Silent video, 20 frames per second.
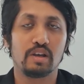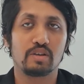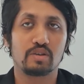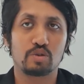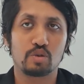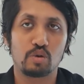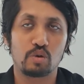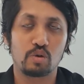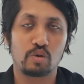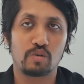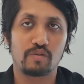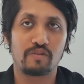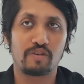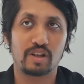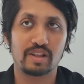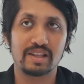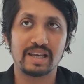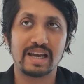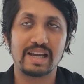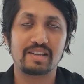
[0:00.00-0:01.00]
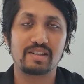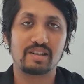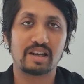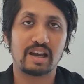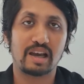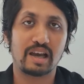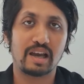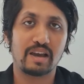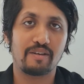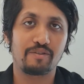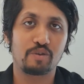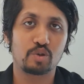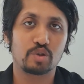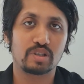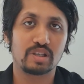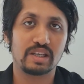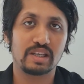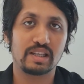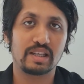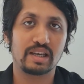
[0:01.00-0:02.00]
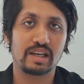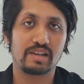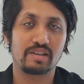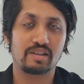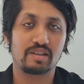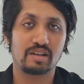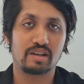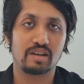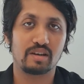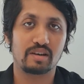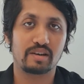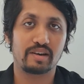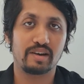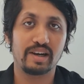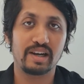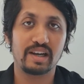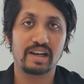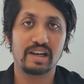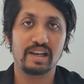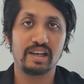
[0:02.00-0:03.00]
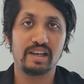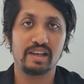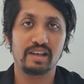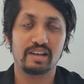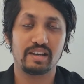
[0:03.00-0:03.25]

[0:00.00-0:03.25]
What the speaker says: So for that, I have to say that currently,